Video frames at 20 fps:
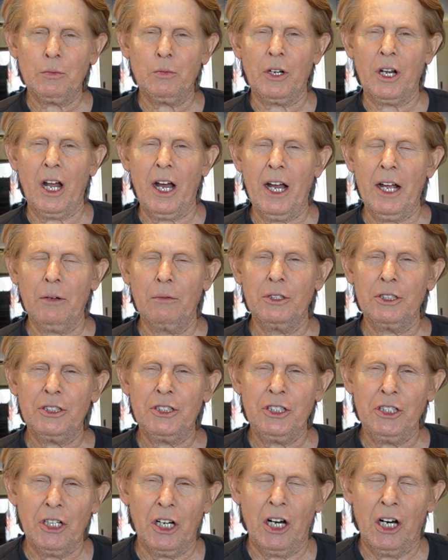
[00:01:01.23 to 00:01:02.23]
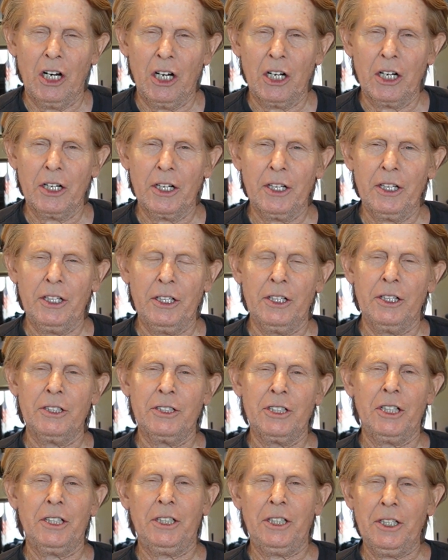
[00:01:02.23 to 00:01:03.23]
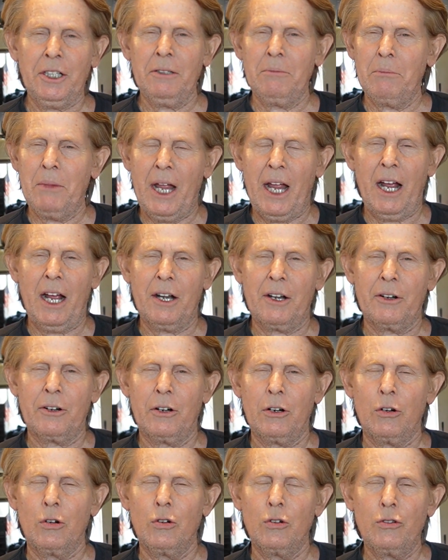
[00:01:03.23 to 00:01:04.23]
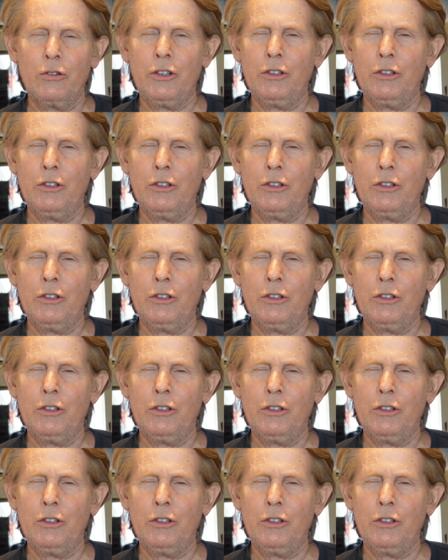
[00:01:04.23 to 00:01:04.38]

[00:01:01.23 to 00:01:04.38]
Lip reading: when I was young is it didn't matter who